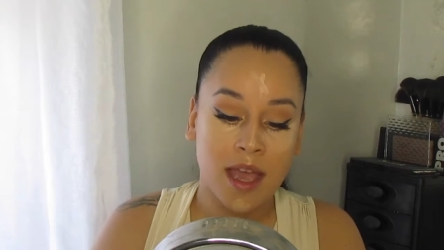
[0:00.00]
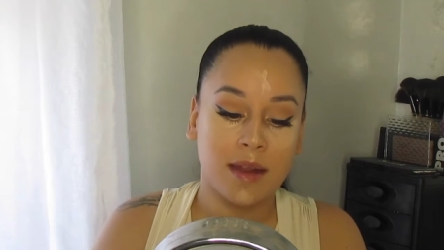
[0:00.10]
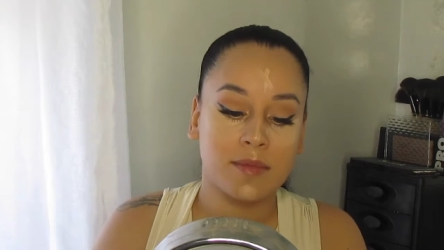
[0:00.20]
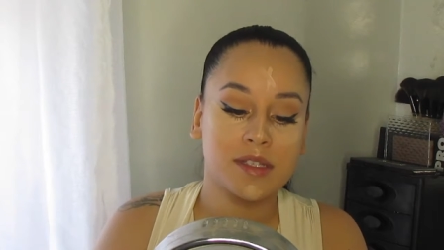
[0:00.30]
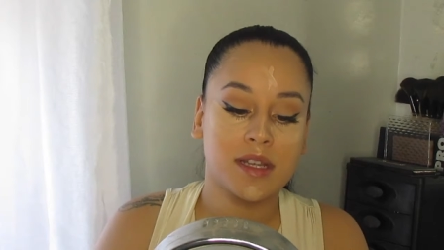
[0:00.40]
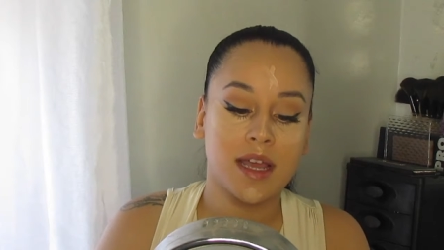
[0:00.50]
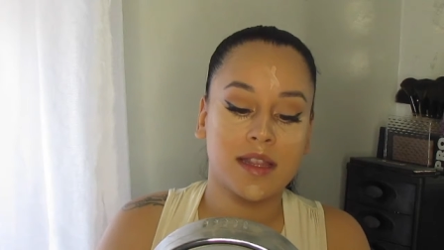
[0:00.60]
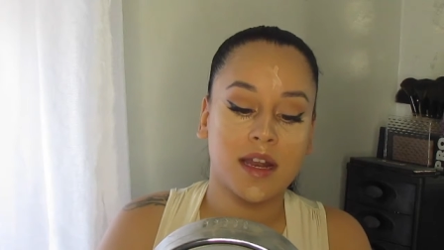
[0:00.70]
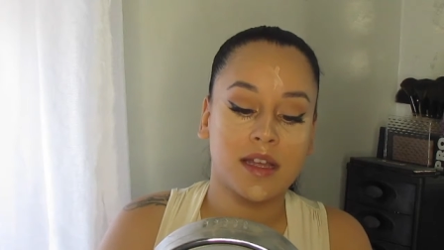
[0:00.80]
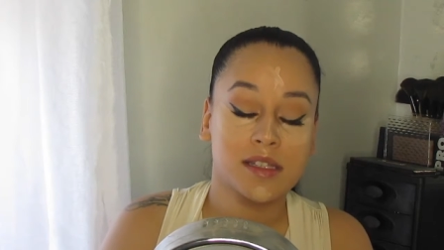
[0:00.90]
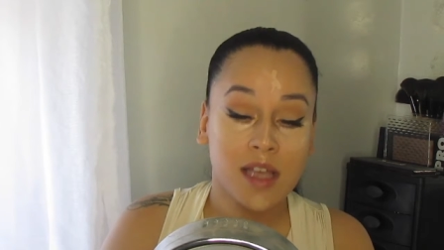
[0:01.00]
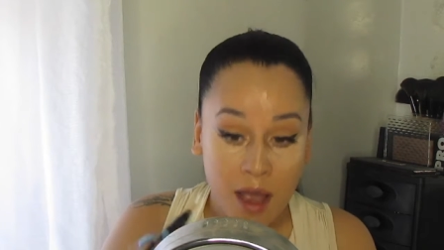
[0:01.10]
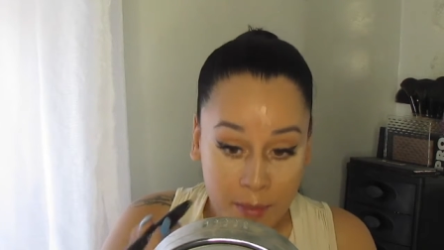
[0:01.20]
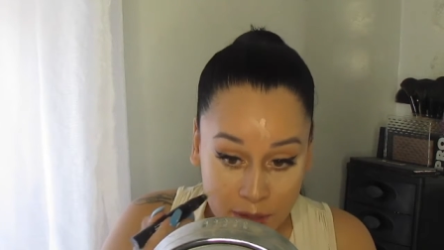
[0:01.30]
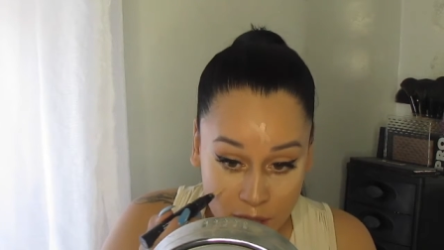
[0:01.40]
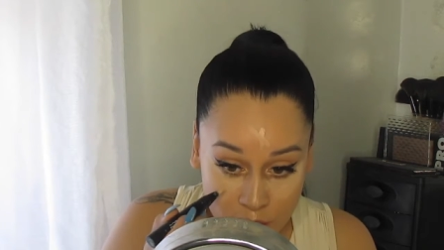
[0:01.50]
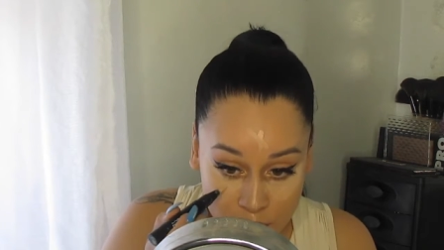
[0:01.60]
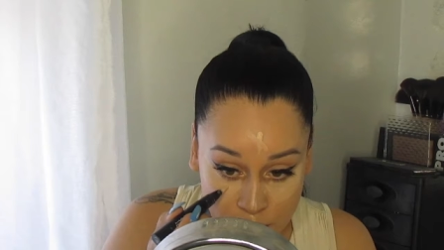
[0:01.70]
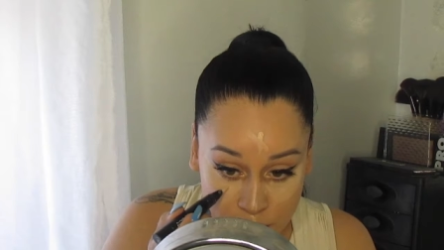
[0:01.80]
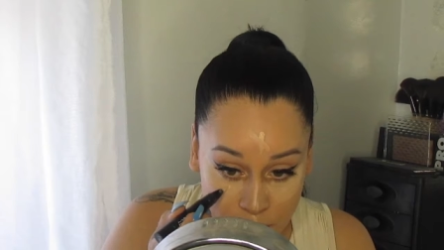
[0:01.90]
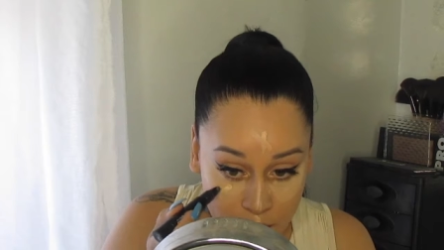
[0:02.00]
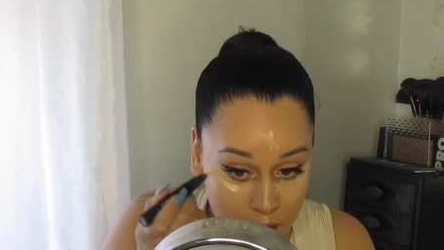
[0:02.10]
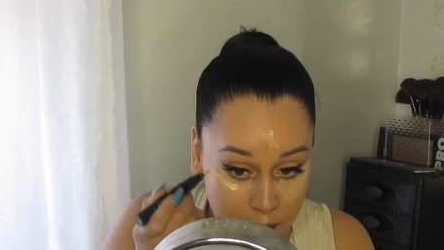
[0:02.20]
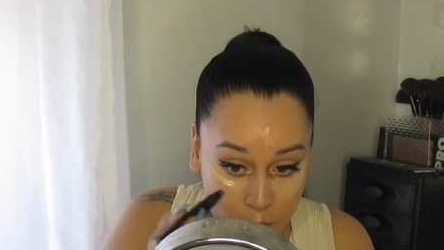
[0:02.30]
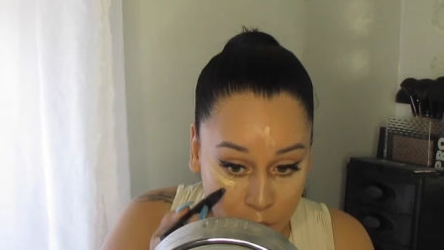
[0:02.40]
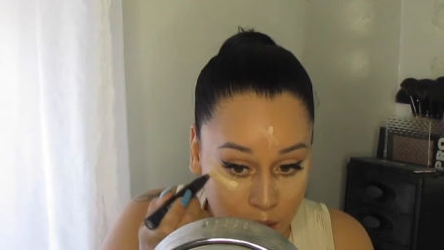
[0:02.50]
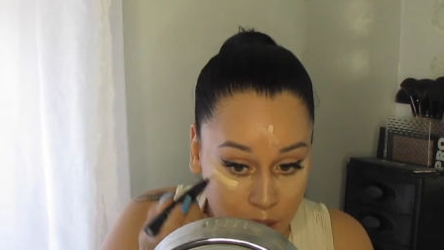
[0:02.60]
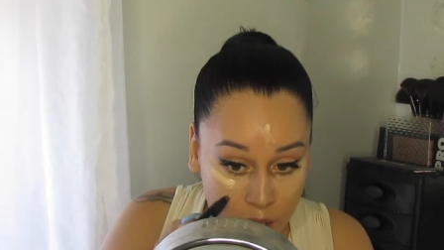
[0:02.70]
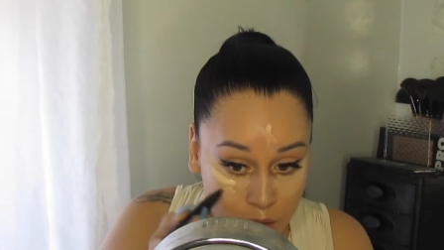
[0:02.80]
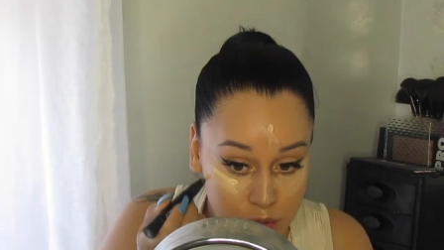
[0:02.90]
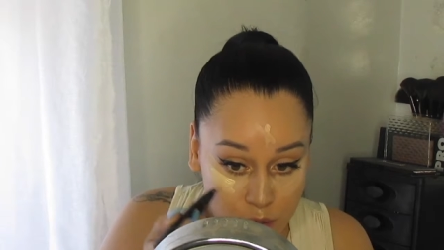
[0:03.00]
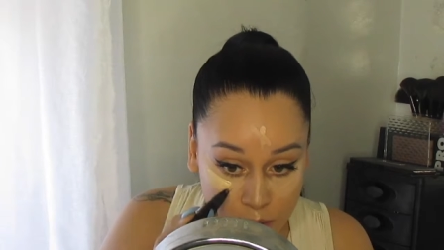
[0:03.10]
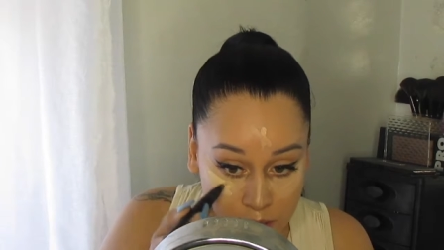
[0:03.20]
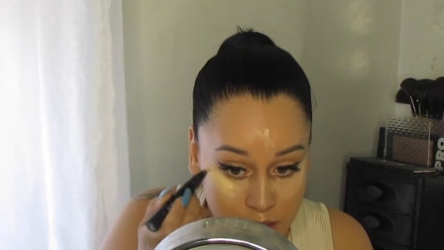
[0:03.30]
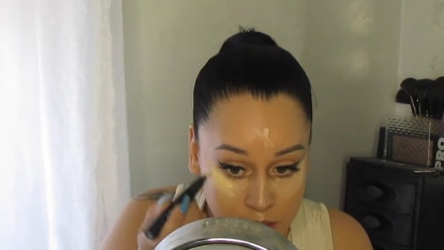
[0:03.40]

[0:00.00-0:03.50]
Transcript: And I'm just going to add that on top, and that's just going to add more yellow to it,